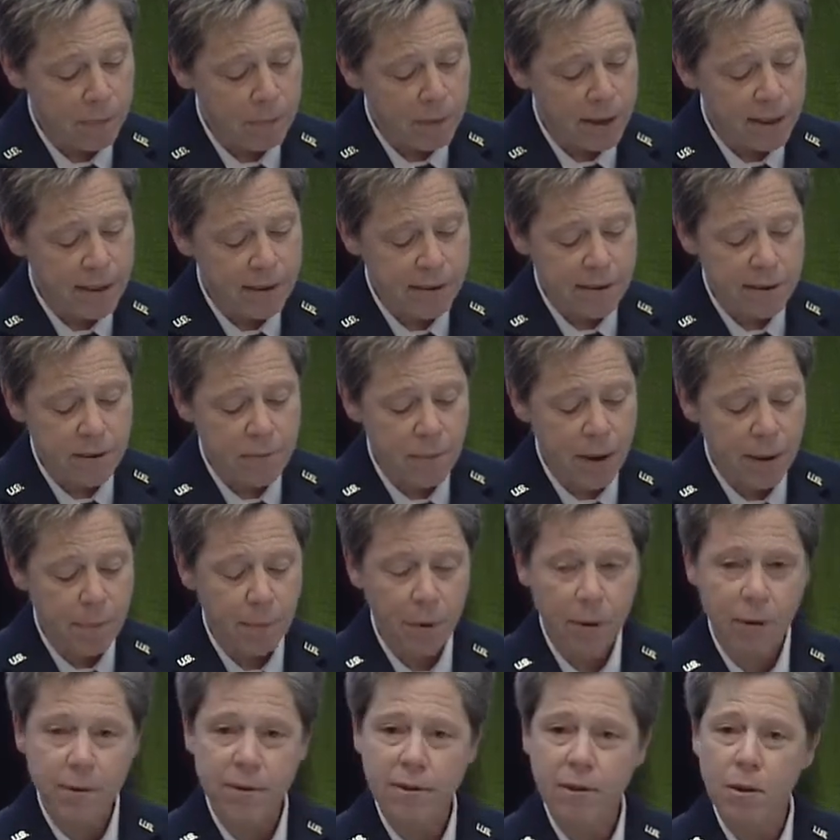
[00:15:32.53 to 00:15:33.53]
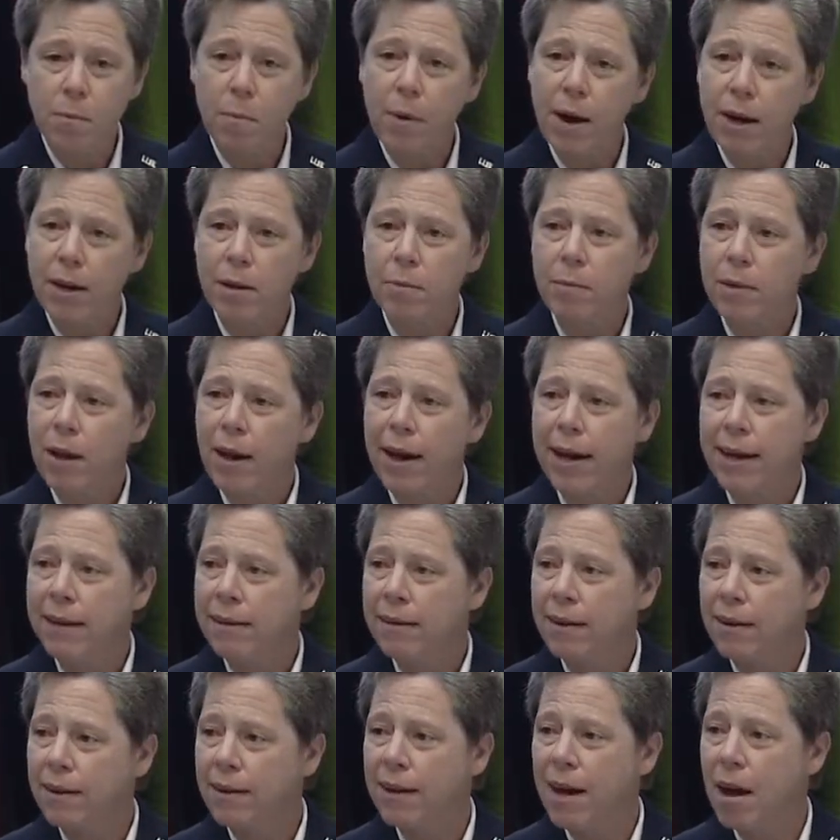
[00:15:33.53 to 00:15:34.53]
But this is my personal bottom
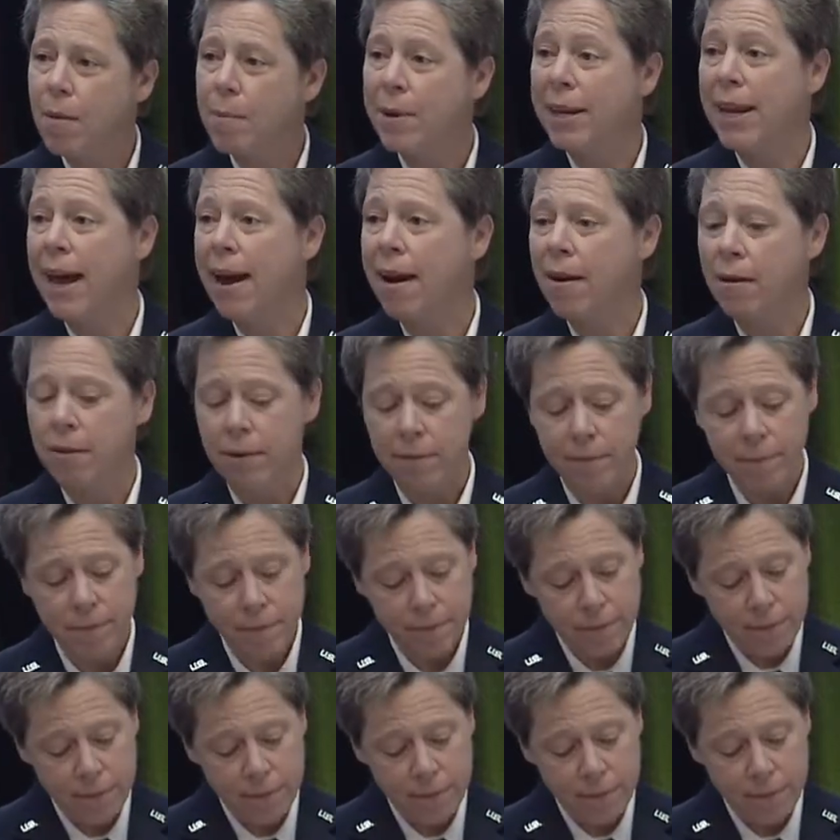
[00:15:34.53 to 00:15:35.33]
line on coming out,